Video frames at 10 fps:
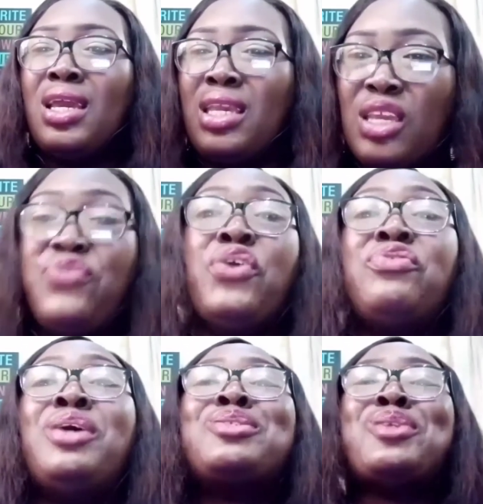If
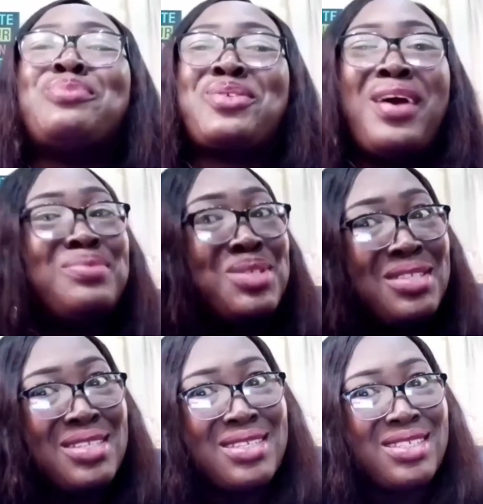you've not subscribed to
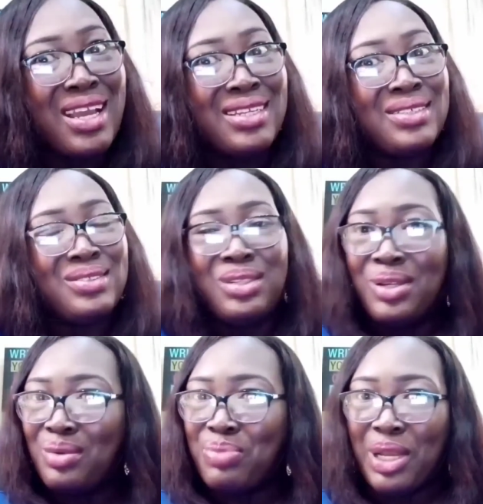this channel,
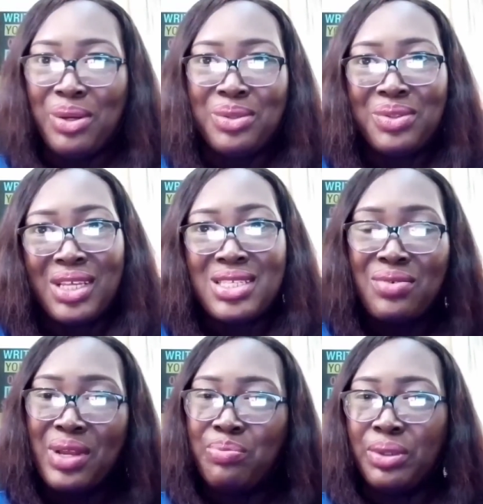look below. There's
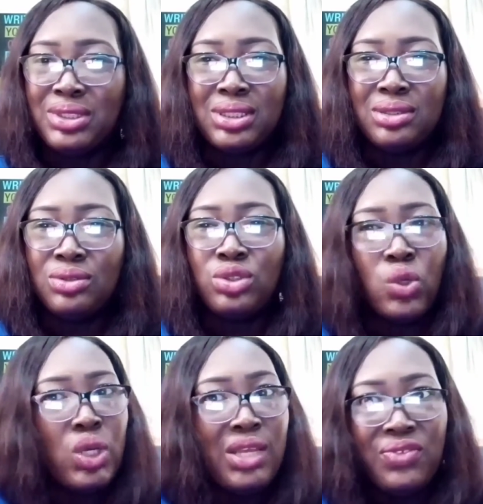a red button.
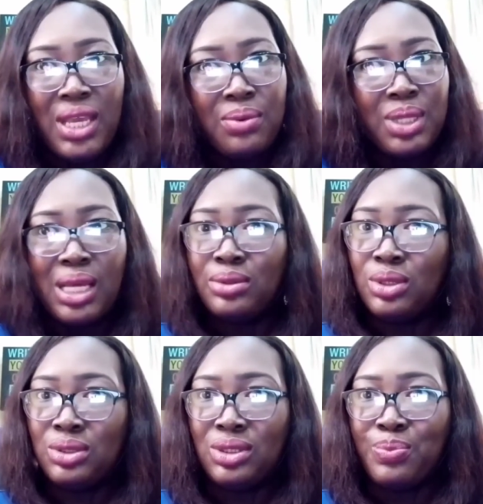Don't leave here without
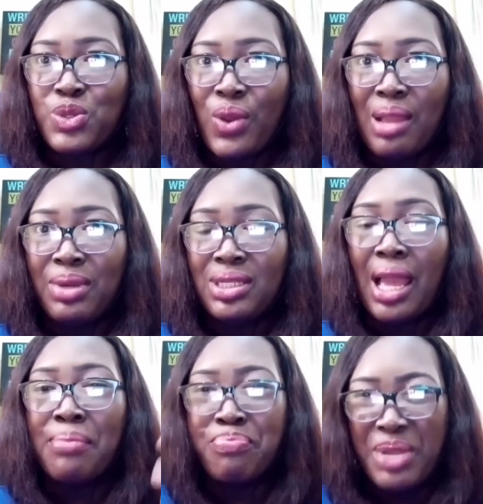not subscribing.
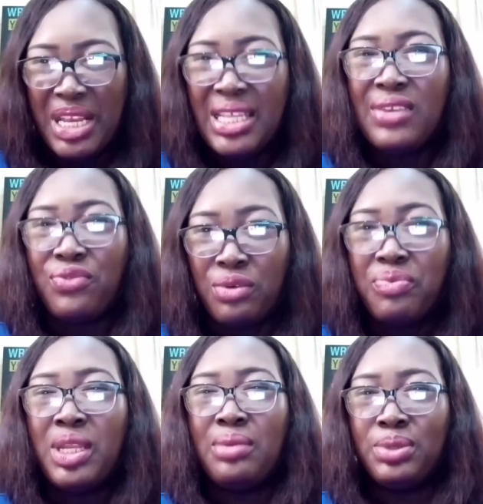I believe we've
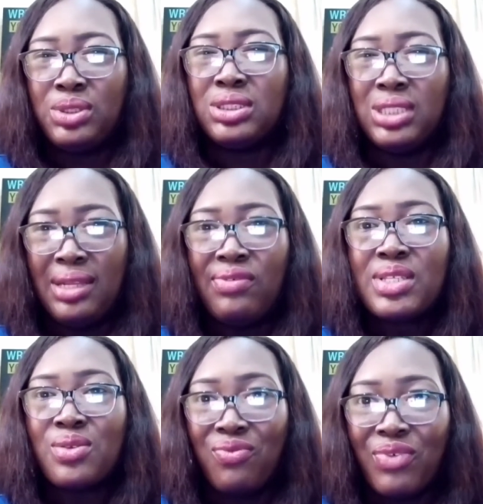been able to
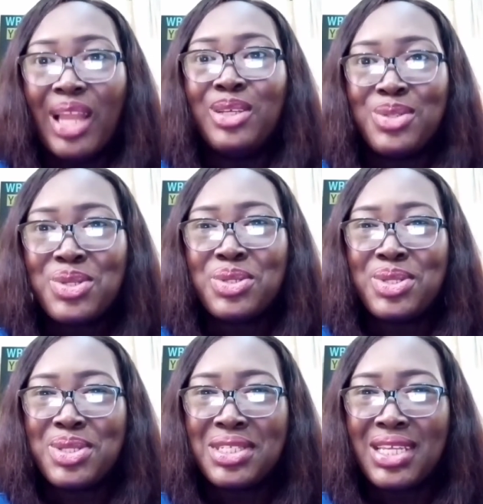deliver some value to you
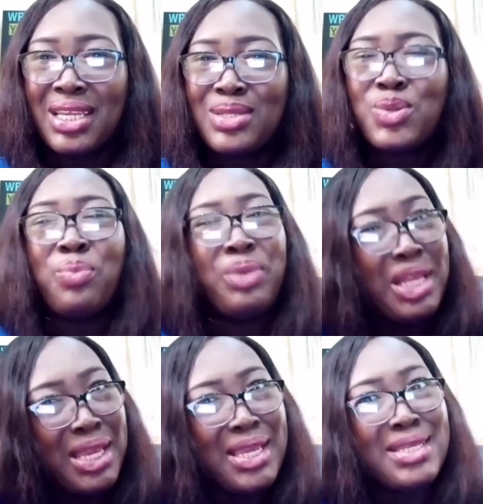today. So
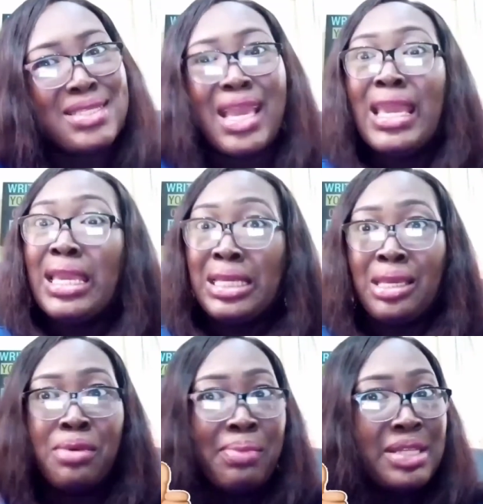please
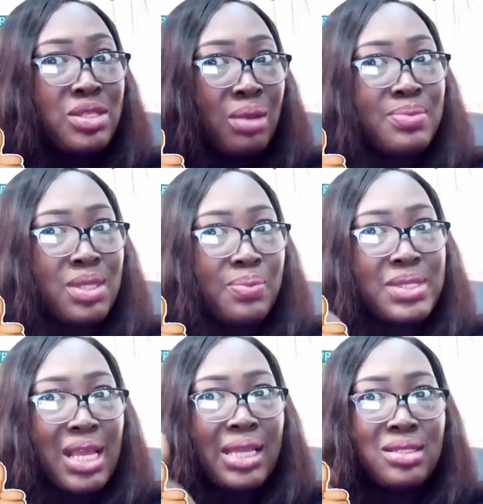give me my thumbs up
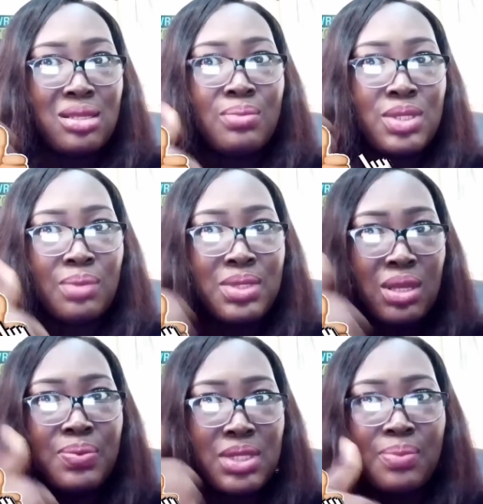sign. Thumbs up,
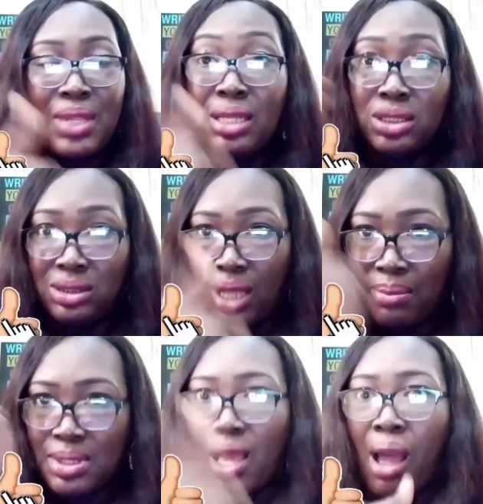thumbs up,
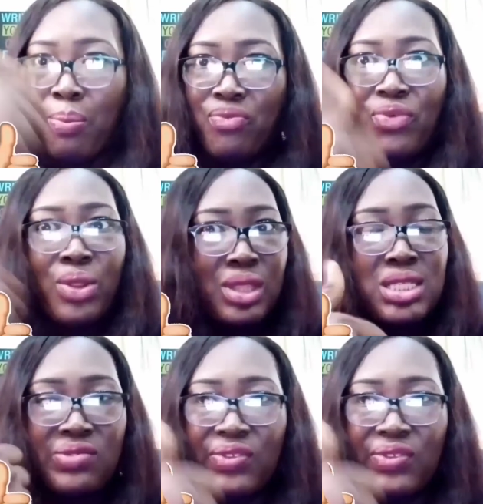thumbs up for this